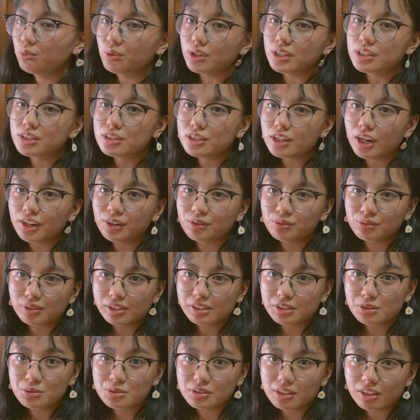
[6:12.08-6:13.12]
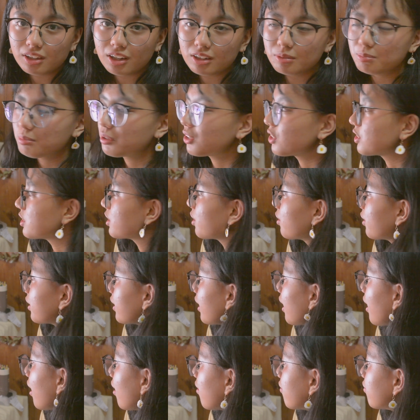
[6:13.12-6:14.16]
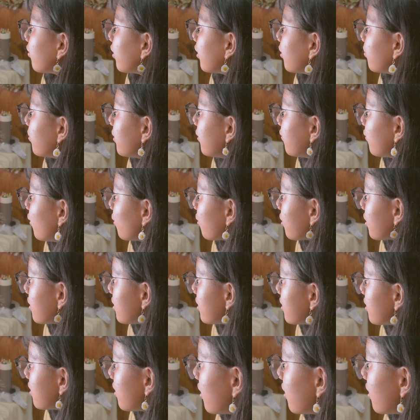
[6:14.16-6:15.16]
which I don't really use a lot because I already have Be Focused.